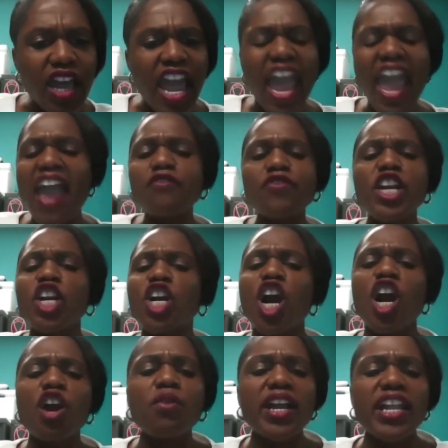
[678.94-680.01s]
Every
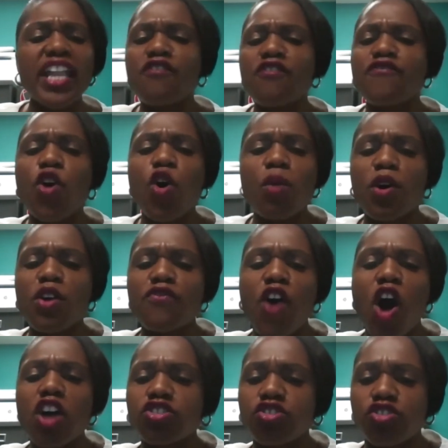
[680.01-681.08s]
current and former
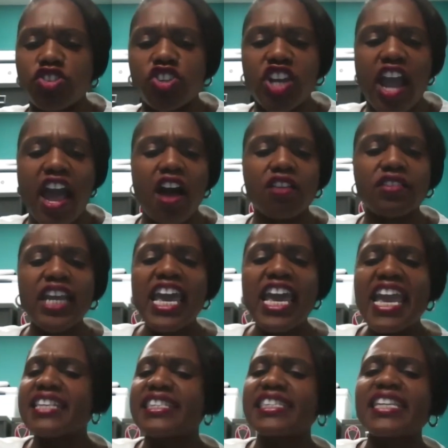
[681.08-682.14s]
foster child,
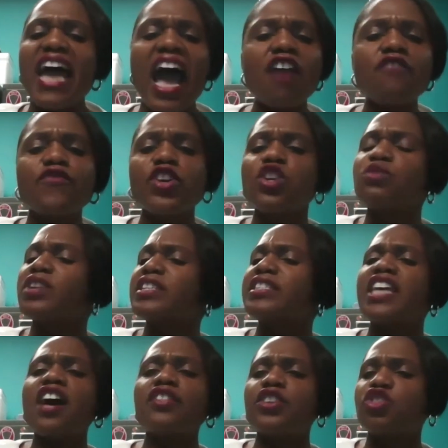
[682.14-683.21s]
it's time for you to
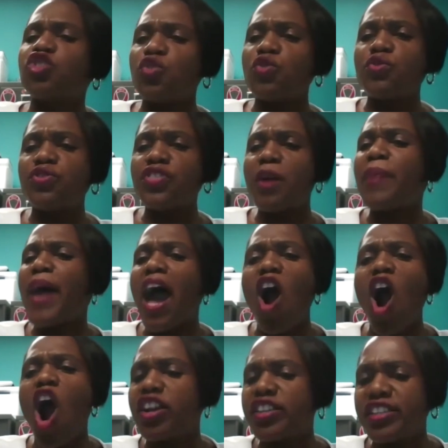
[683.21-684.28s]
tell the truth about
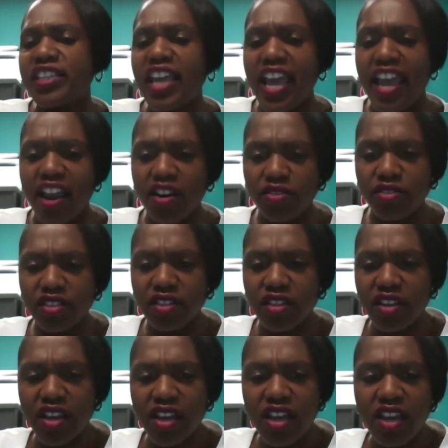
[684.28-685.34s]
our tears.
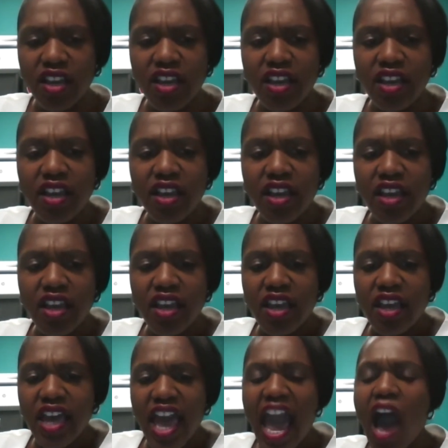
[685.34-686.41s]

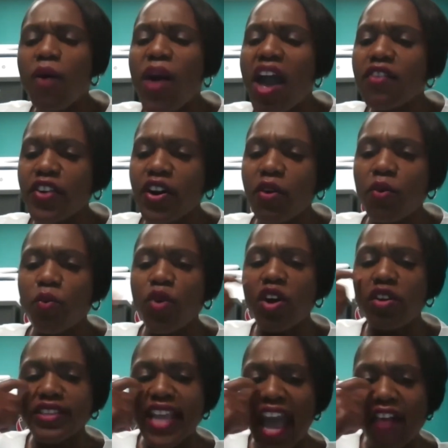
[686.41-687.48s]
However,
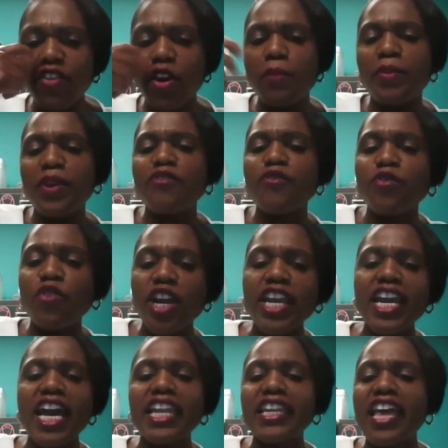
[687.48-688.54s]
we'll never be
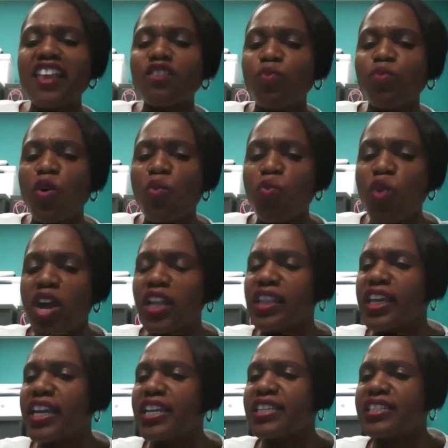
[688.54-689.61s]
free unless we're
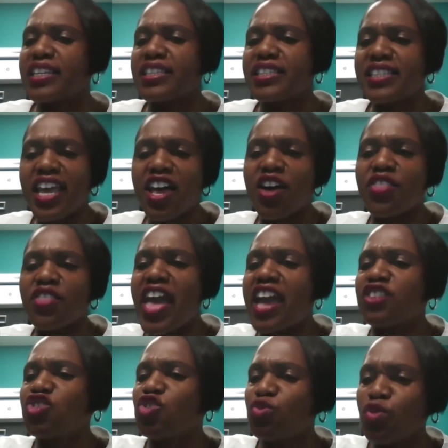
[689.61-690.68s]
willing to tell
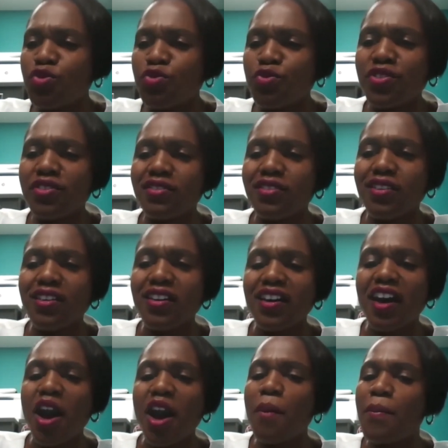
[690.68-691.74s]
that truth
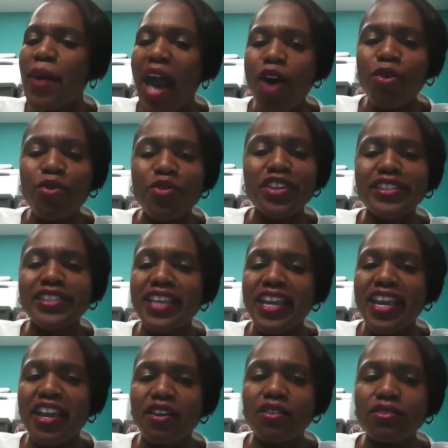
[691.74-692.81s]
about the
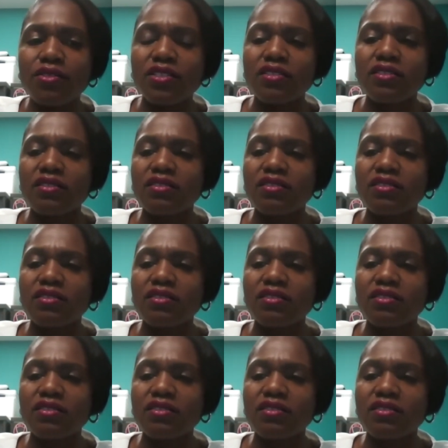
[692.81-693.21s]
tears.